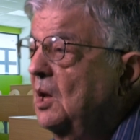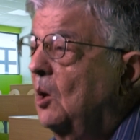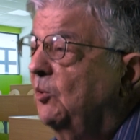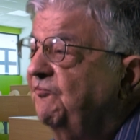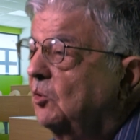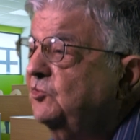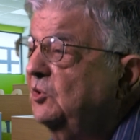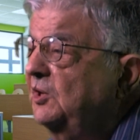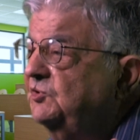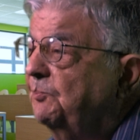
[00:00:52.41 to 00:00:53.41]
A reversal
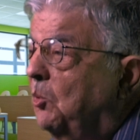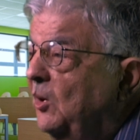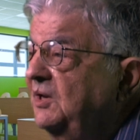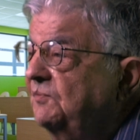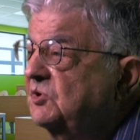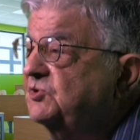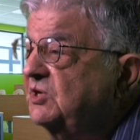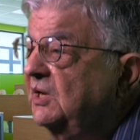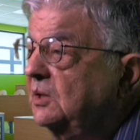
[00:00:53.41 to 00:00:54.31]
is a point in the scene